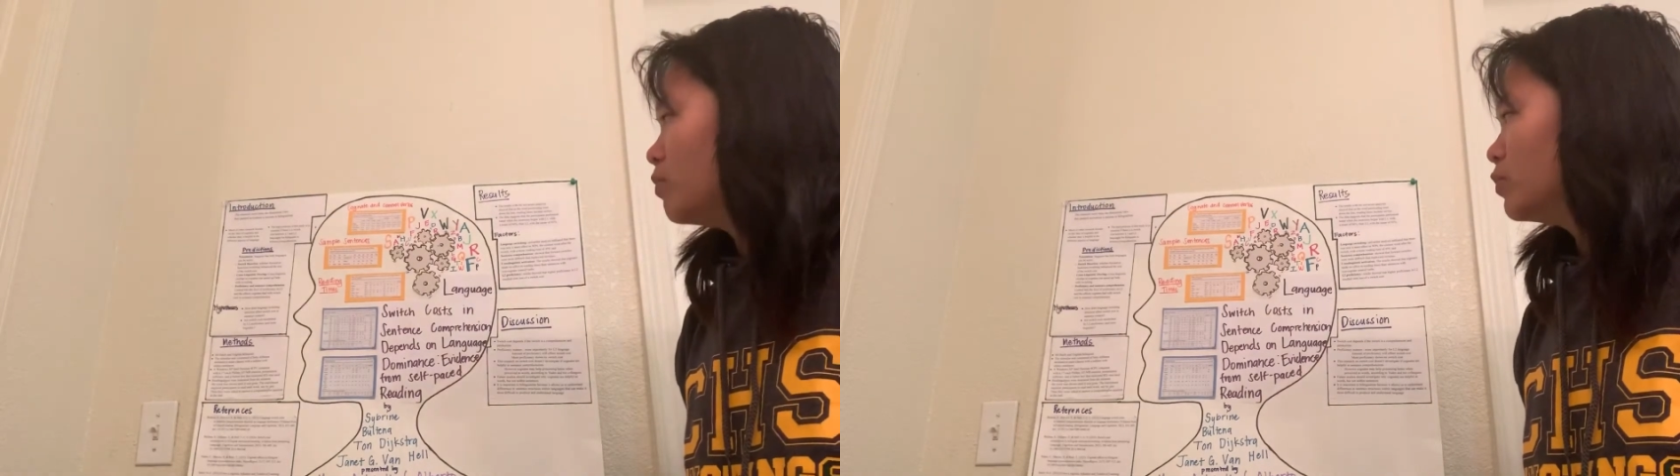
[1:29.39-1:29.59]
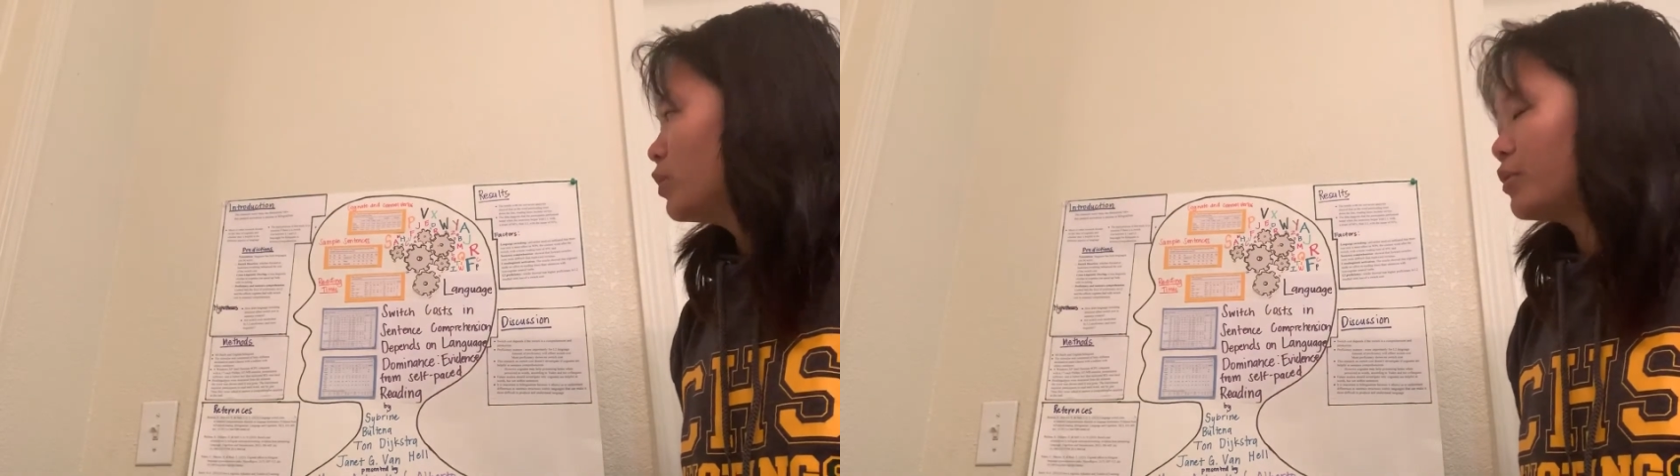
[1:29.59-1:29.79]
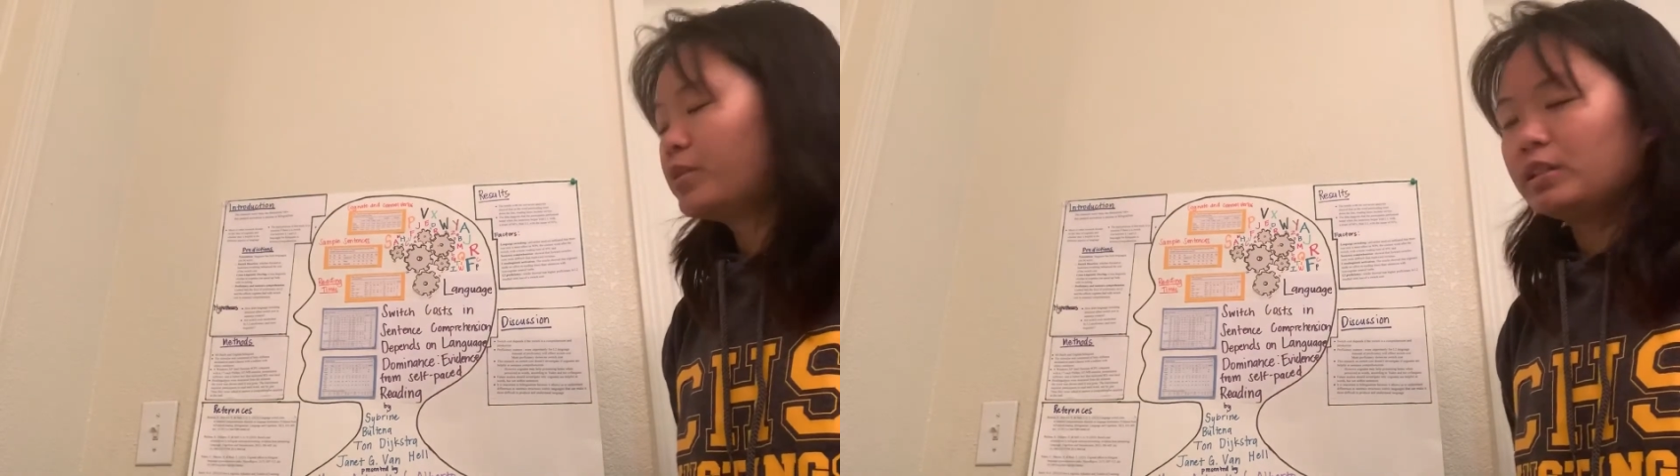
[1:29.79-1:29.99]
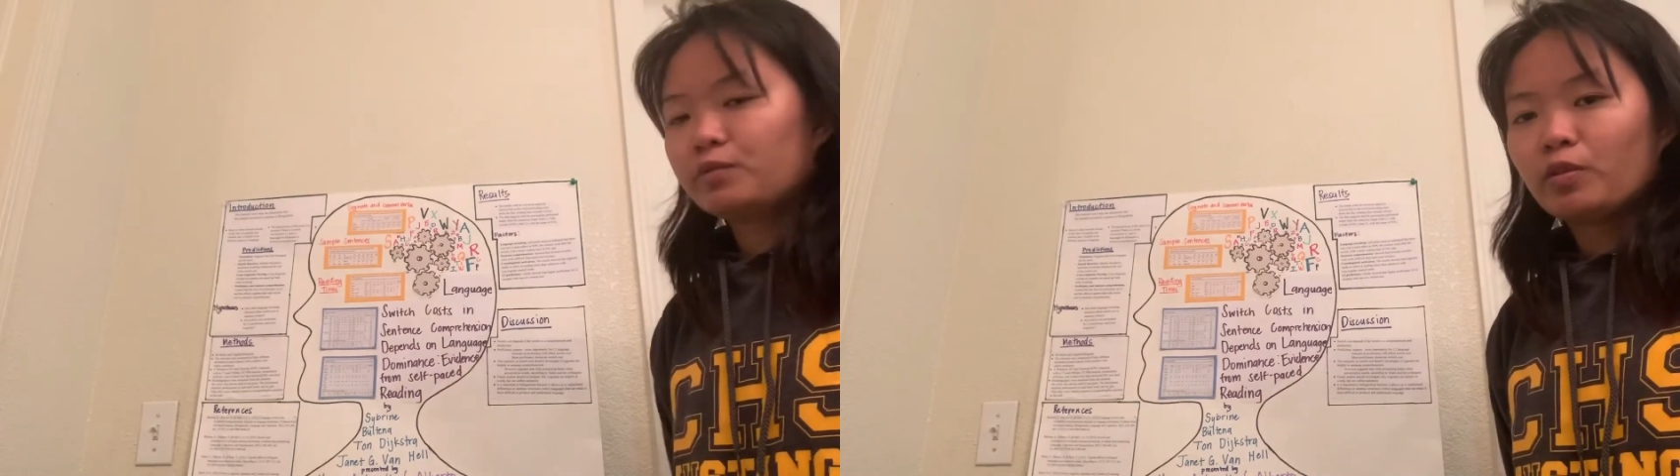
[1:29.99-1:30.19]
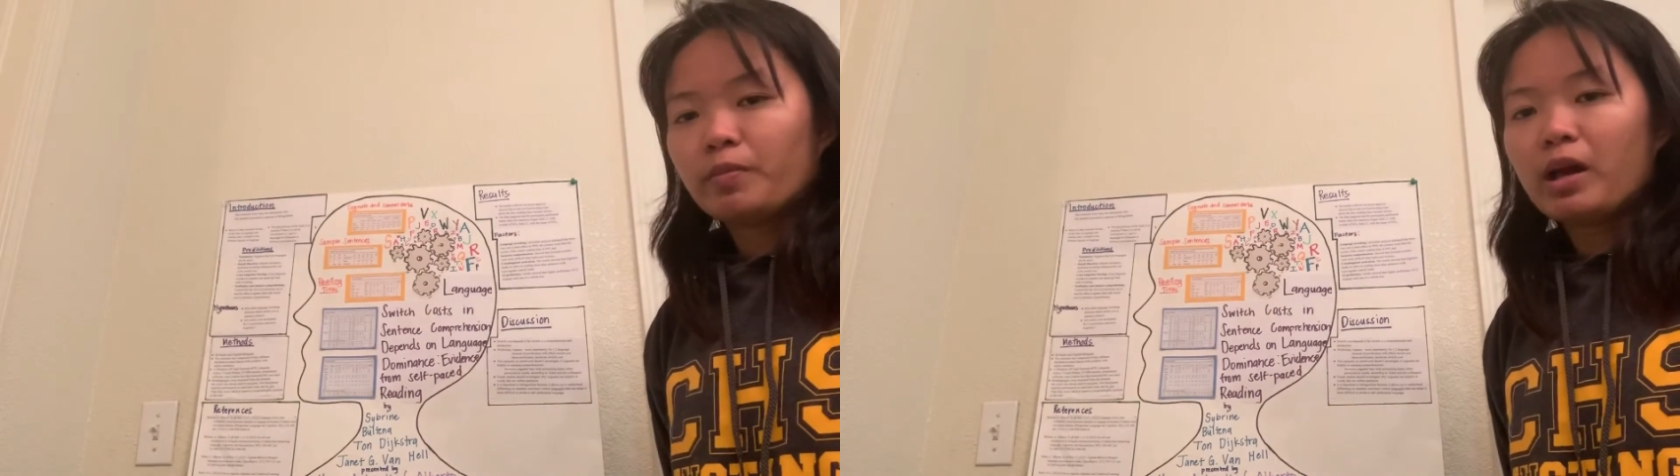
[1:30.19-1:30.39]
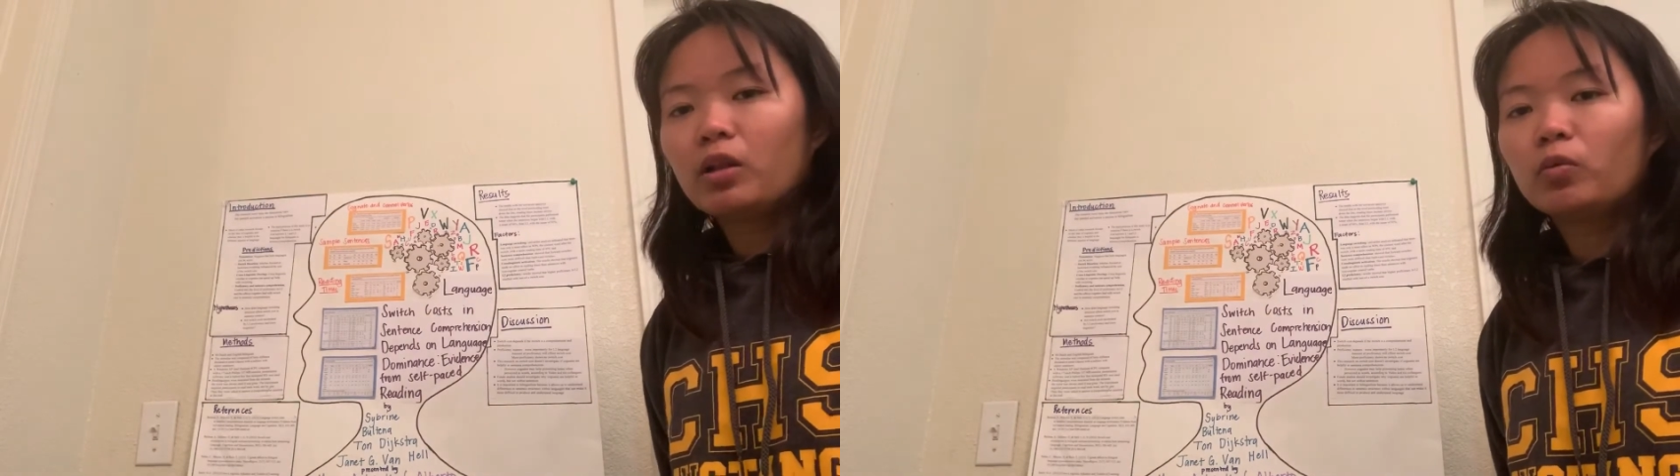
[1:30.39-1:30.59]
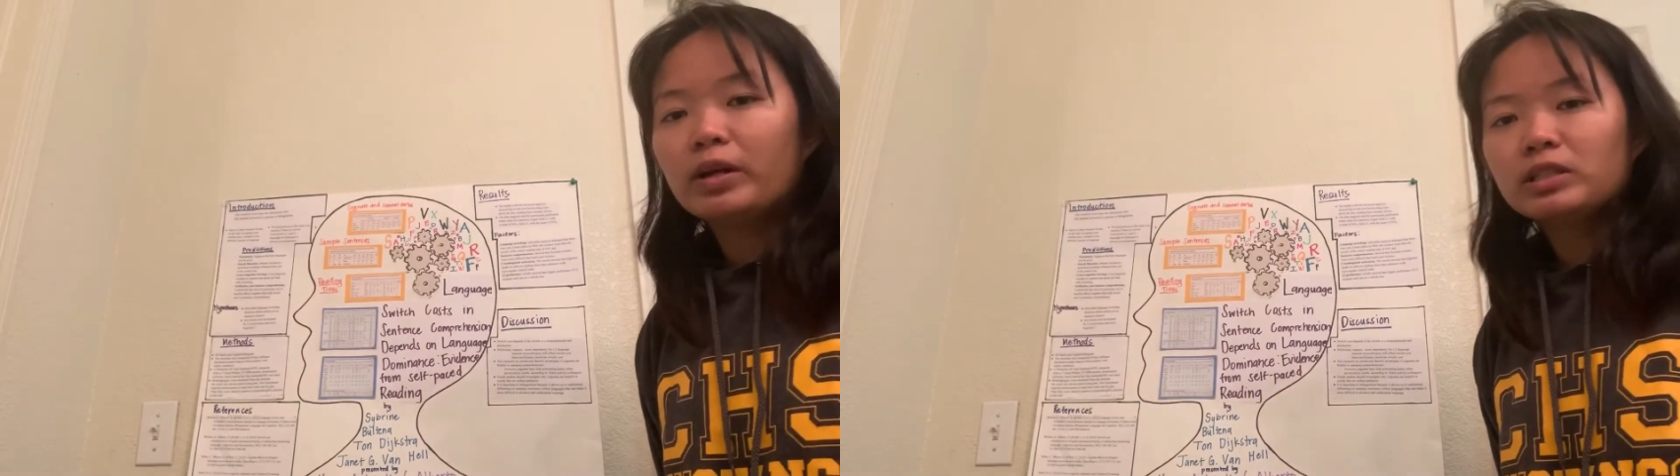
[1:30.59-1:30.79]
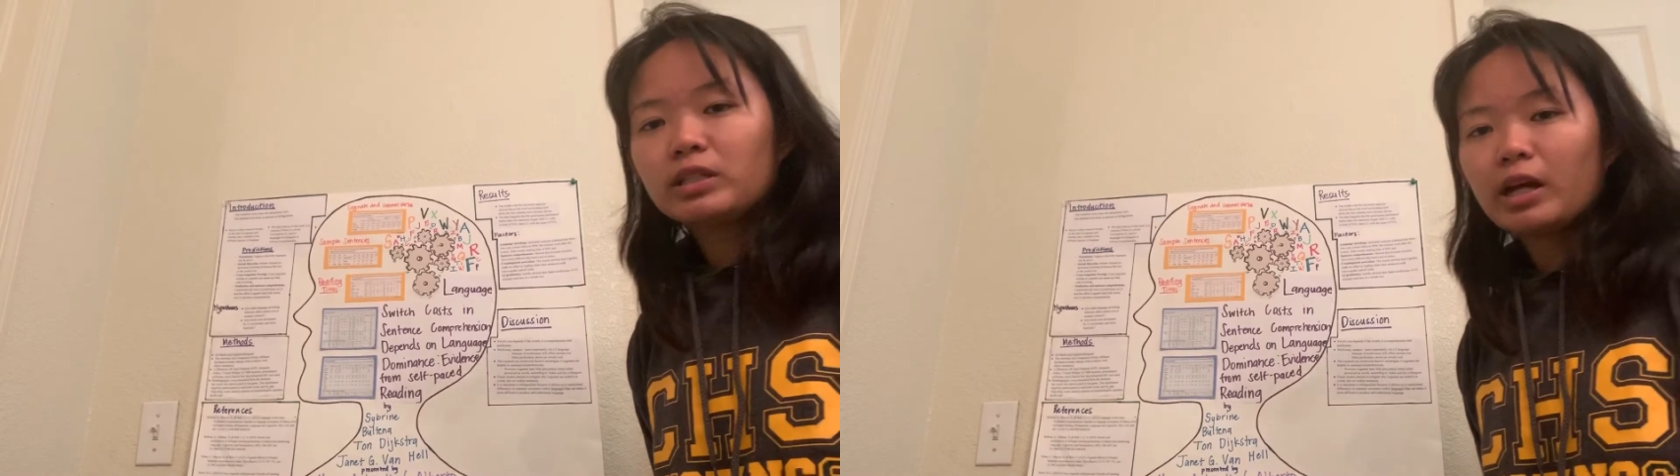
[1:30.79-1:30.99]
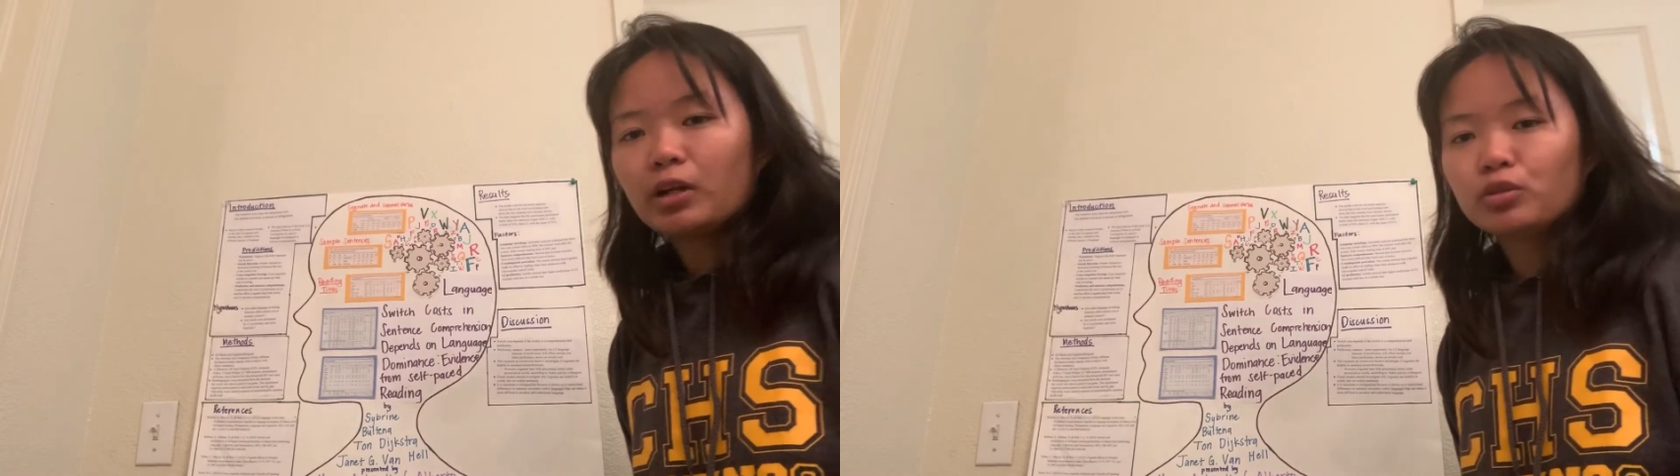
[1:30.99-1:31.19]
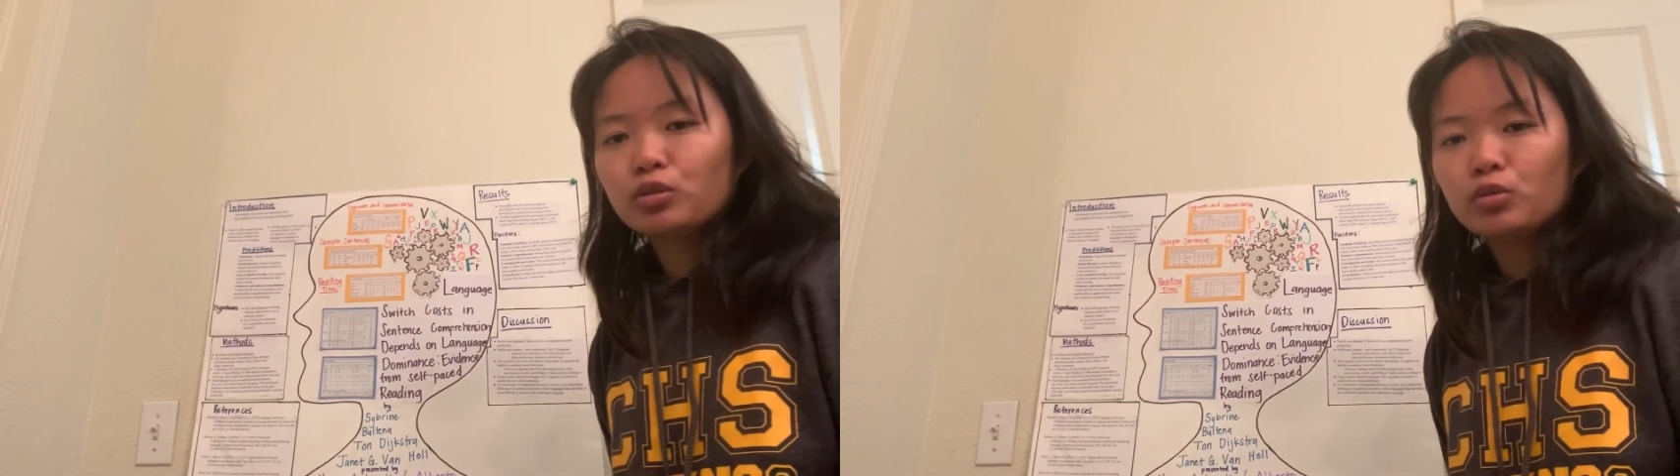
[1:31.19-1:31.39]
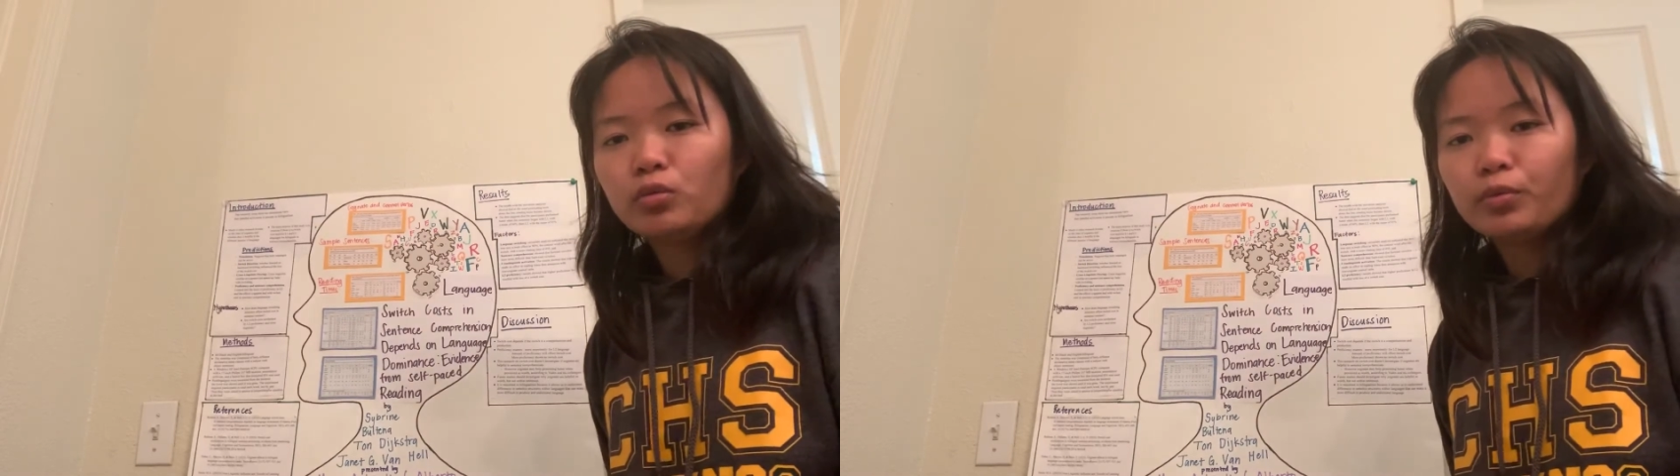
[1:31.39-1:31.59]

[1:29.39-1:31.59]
whether that's from L1 to L2,